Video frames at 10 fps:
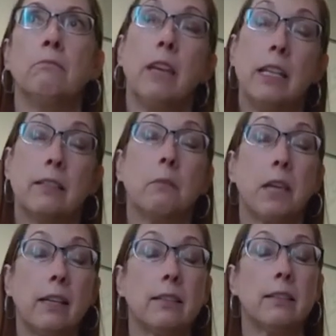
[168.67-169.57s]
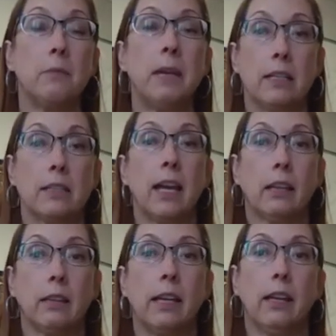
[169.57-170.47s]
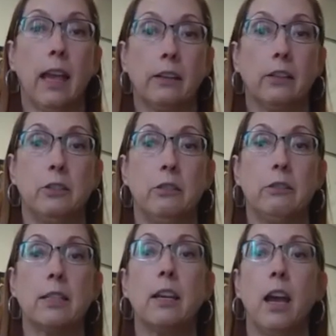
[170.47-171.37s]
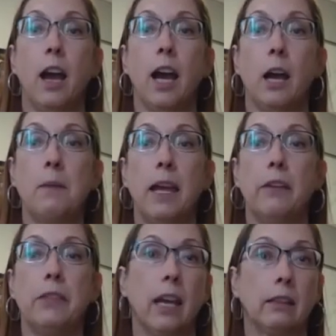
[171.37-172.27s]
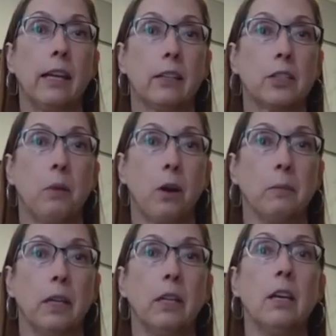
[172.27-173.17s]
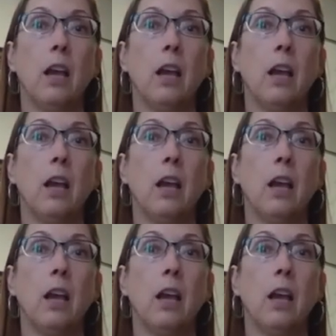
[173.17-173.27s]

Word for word: in some cases, some anti-athletic attitudes um, and the athletics department,